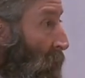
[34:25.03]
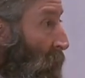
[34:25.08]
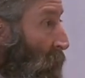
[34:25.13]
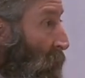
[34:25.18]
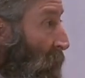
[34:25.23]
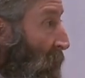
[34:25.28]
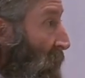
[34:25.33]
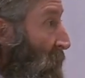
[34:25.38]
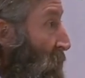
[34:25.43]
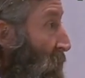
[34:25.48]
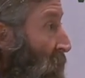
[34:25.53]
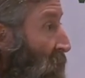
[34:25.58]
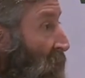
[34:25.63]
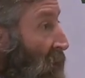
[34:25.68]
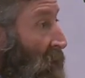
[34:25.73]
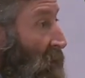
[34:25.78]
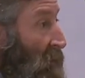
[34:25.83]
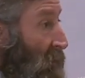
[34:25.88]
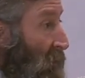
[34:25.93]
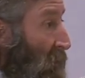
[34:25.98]
Well, that's just
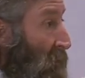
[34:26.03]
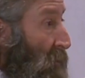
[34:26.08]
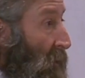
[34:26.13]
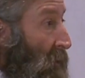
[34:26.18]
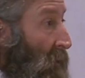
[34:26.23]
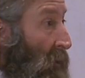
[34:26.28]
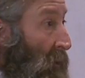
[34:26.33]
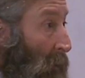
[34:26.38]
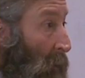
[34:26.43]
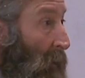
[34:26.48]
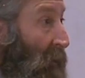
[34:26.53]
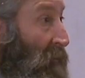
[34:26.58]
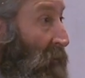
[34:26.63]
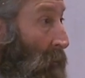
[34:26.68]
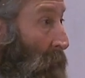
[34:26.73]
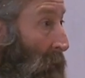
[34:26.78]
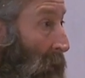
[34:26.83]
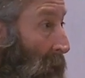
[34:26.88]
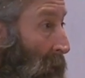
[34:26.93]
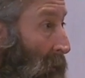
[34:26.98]
a decision you have
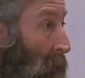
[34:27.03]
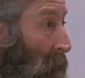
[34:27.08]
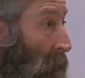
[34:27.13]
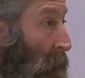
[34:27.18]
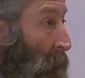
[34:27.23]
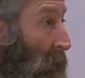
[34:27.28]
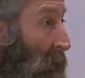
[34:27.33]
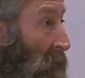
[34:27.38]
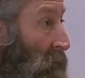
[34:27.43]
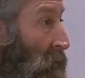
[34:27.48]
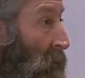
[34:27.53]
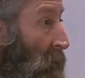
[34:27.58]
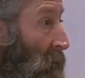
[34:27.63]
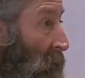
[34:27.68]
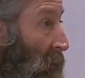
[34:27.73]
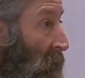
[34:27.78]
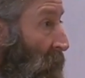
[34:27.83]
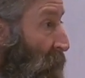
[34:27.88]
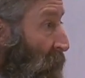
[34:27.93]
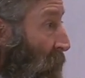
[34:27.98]
to make based on
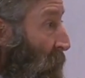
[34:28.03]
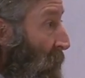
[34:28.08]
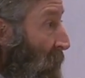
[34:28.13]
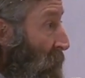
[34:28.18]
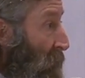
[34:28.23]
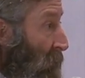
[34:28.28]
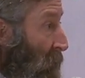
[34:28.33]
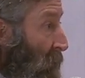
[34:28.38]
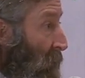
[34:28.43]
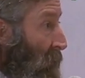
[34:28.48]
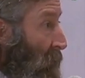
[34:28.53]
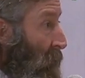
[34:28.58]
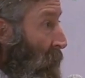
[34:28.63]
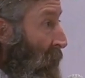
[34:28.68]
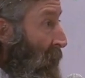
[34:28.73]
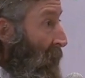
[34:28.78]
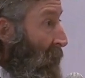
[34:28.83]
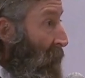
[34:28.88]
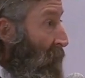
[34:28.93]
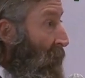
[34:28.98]
the information that you
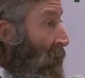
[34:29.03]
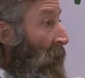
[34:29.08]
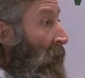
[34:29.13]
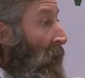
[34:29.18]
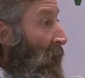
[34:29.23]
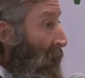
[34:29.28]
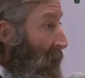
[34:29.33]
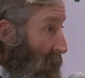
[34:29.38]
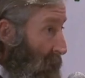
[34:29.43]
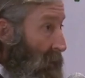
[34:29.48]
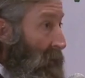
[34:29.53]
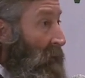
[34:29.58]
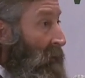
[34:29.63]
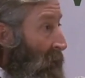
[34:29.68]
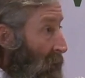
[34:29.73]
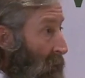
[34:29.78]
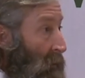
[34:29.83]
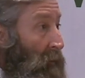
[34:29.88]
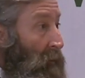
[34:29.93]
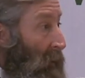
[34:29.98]
have. I can
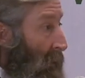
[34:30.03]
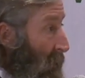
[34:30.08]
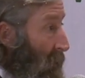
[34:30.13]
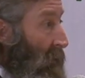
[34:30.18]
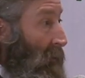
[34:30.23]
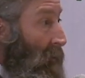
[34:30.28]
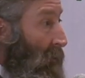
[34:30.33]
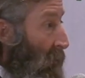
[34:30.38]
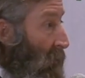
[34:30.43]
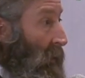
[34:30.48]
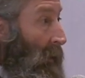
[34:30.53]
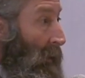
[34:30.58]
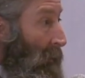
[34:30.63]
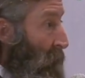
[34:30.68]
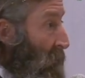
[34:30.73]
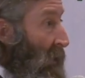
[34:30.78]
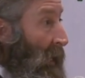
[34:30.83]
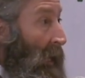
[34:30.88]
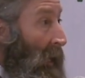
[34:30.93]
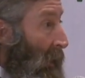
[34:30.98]
tell you that there are
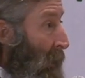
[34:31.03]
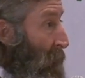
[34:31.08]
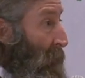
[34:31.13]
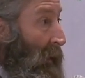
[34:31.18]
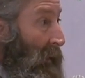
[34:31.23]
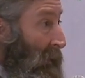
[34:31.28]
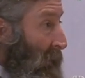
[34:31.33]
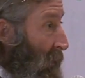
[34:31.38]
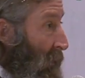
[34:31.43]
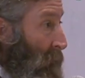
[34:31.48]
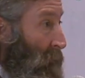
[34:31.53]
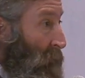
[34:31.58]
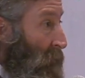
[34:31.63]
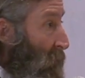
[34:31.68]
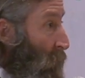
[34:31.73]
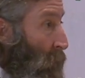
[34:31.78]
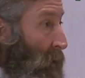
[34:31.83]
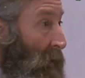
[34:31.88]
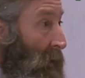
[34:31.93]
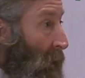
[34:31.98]
times I buy
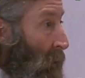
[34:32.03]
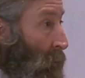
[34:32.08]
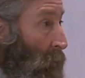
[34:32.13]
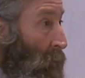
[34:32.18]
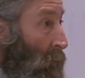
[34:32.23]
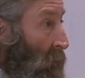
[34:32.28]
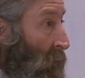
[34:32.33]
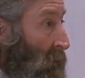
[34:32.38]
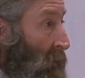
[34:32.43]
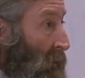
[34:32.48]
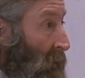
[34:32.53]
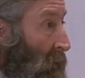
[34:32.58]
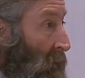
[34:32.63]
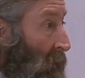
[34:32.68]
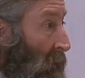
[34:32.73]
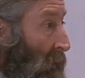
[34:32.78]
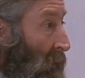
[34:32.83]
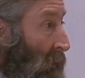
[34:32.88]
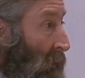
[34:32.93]
animals without warranty.